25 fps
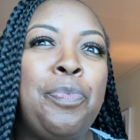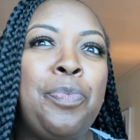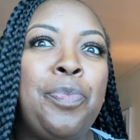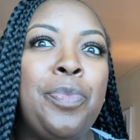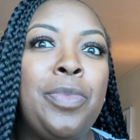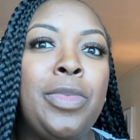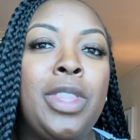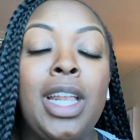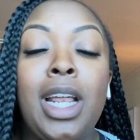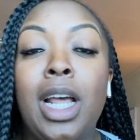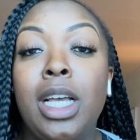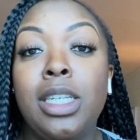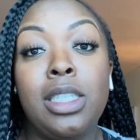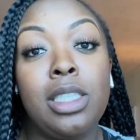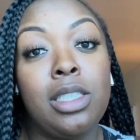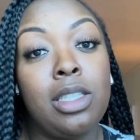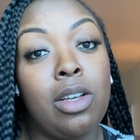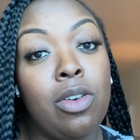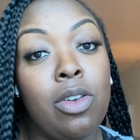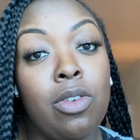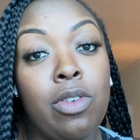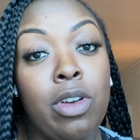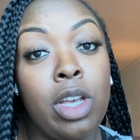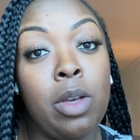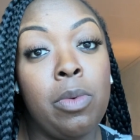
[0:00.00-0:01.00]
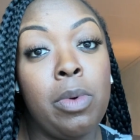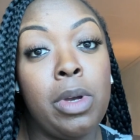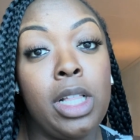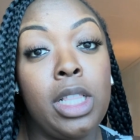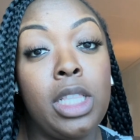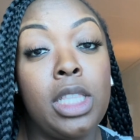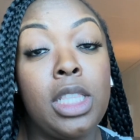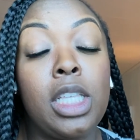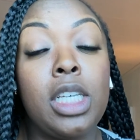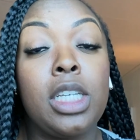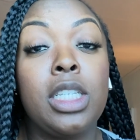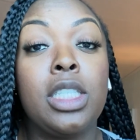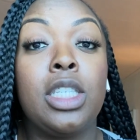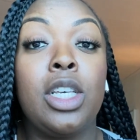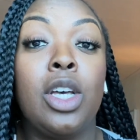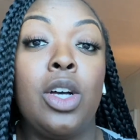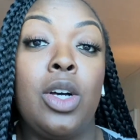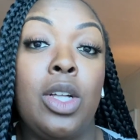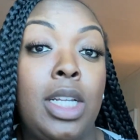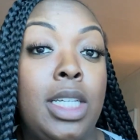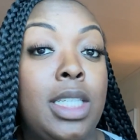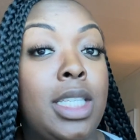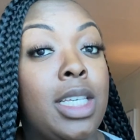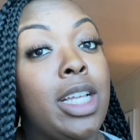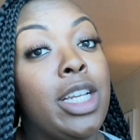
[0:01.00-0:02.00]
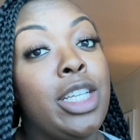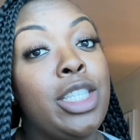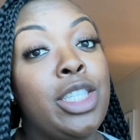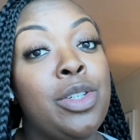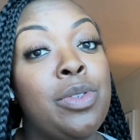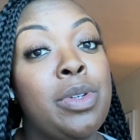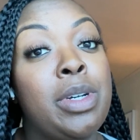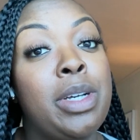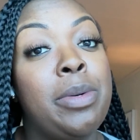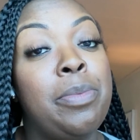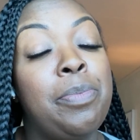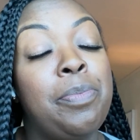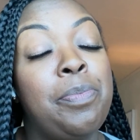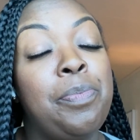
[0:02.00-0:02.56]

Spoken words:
that I just don't agree with. So let's get into it.